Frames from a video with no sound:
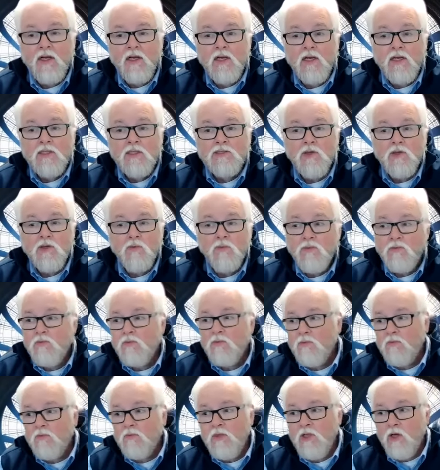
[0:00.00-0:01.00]
So,
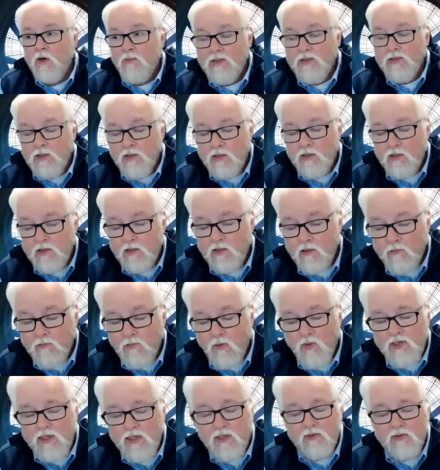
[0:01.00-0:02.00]
but the
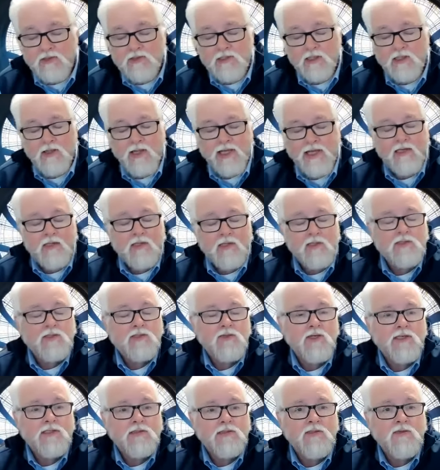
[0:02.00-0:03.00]
point here is that
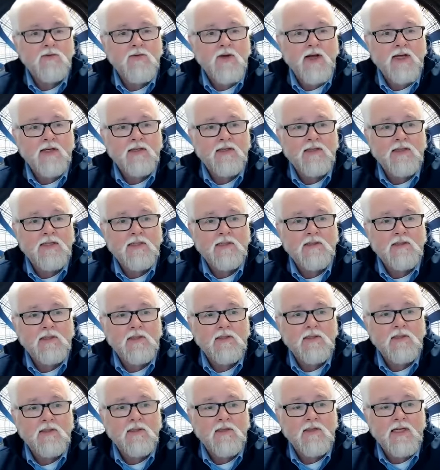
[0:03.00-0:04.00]
illustrates the fact
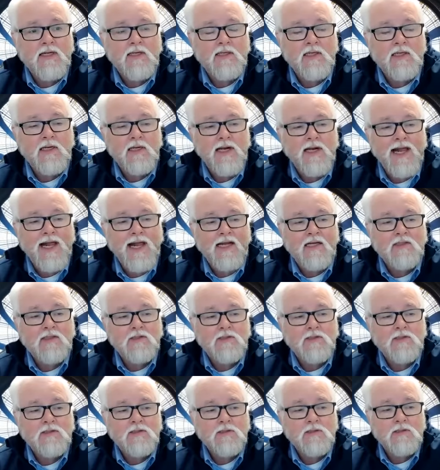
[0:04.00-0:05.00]
that
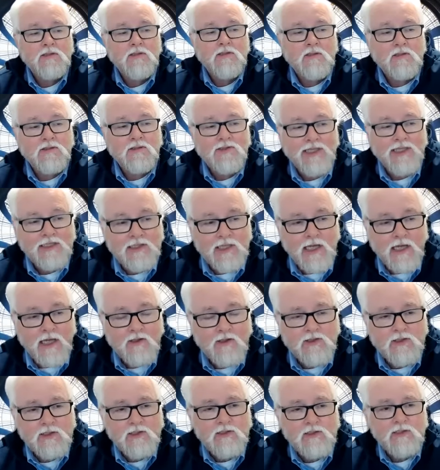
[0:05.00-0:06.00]
as
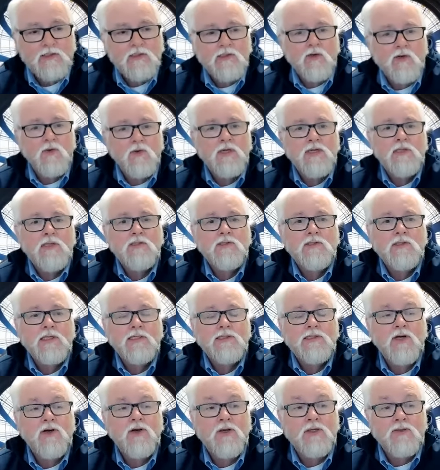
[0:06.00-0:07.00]
technologies increase,
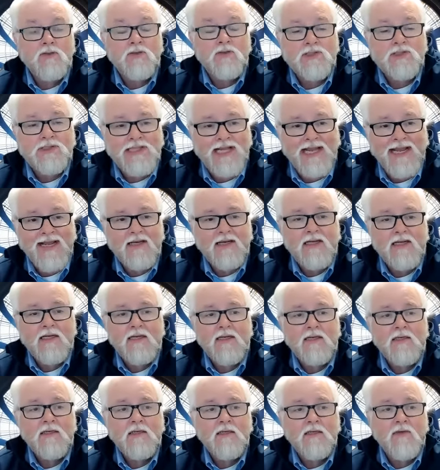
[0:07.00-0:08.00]
as our
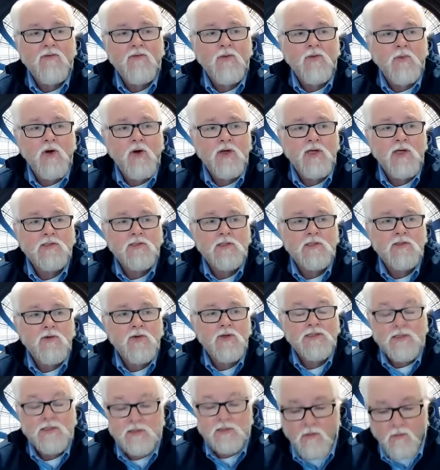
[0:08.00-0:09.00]
understanding of the markets
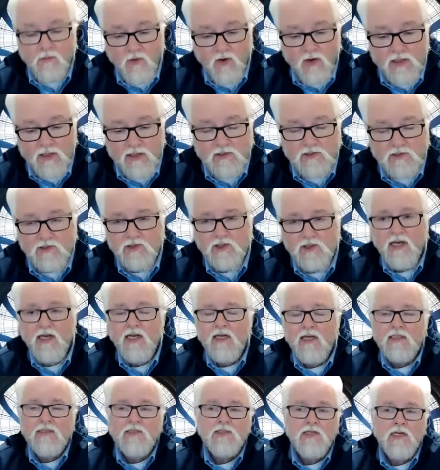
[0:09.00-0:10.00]
increase, as the markets
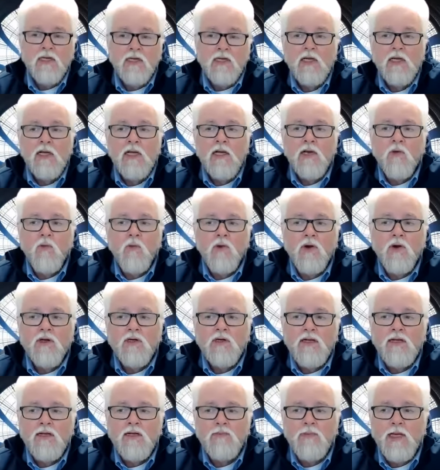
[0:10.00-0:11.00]
change, we're going
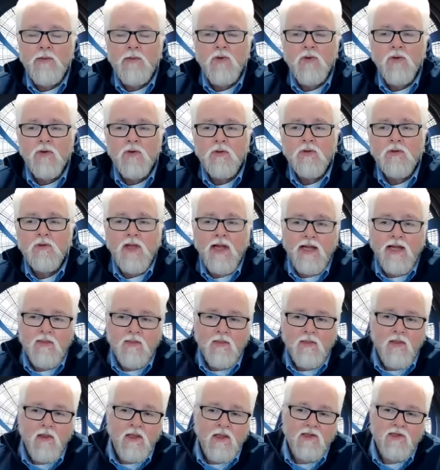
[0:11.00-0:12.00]
to need people at
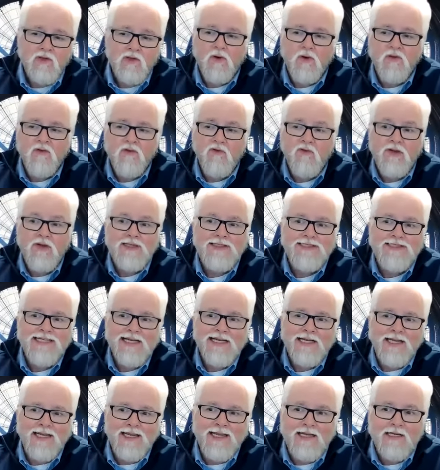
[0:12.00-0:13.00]
the sort of
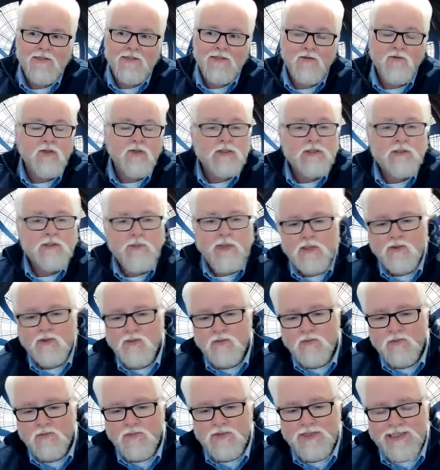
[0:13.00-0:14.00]
fintech end of the
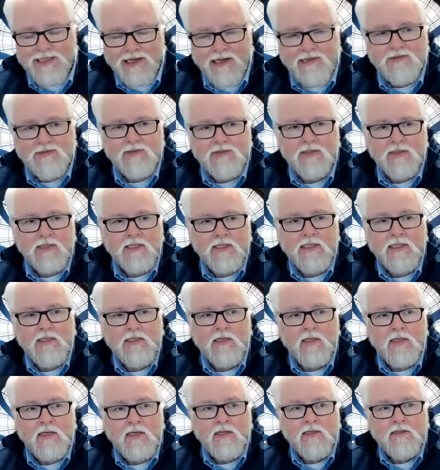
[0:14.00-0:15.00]
spectrum constantly
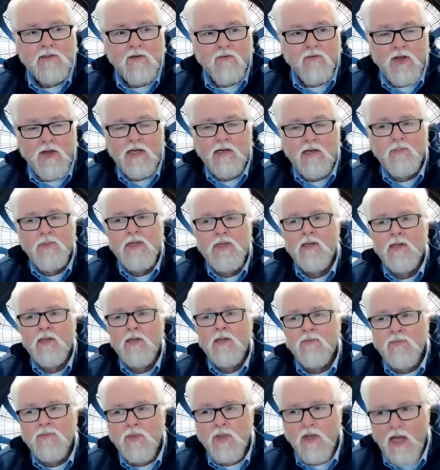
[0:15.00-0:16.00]
developing,
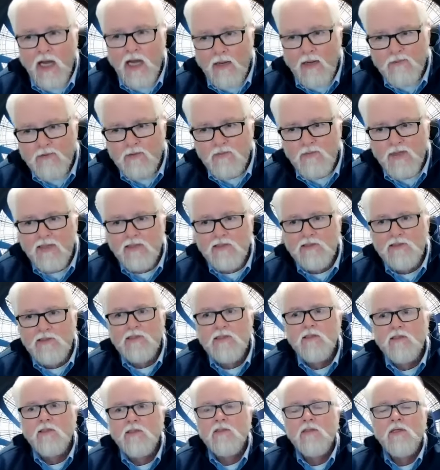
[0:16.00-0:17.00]

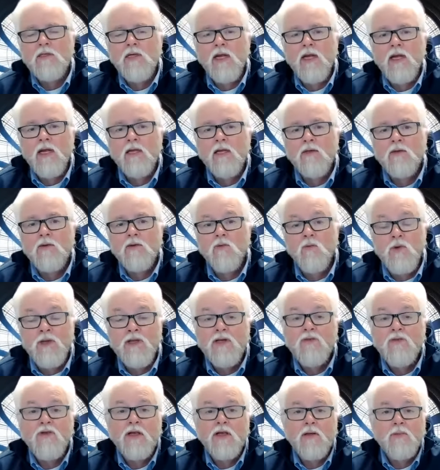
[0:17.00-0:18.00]
optimizing, and
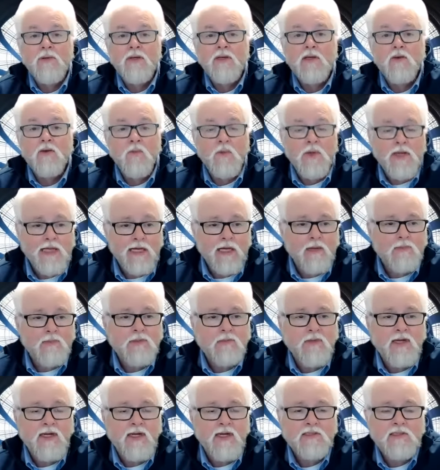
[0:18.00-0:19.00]
redeveloping and
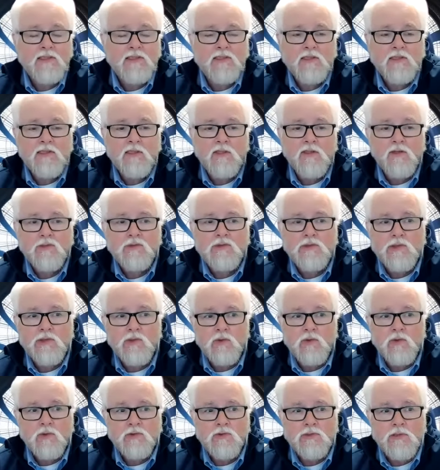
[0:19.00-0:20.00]
re-optimizing those
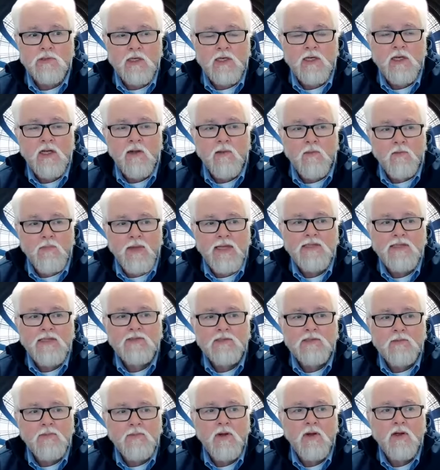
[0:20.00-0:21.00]
tools
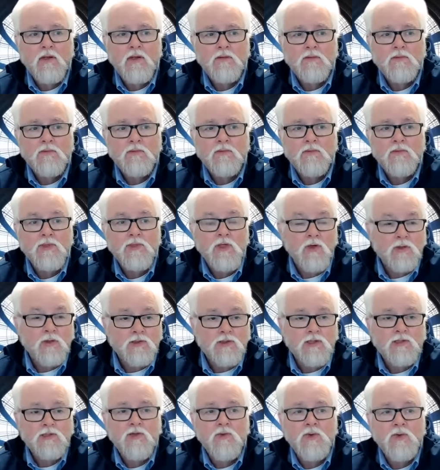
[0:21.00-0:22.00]
based upon current
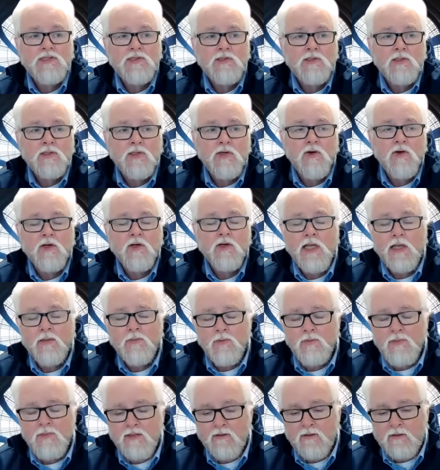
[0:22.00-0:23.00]
situation and current
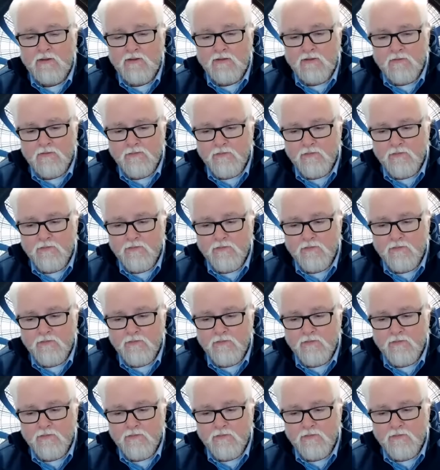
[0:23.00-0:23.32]
capabilities.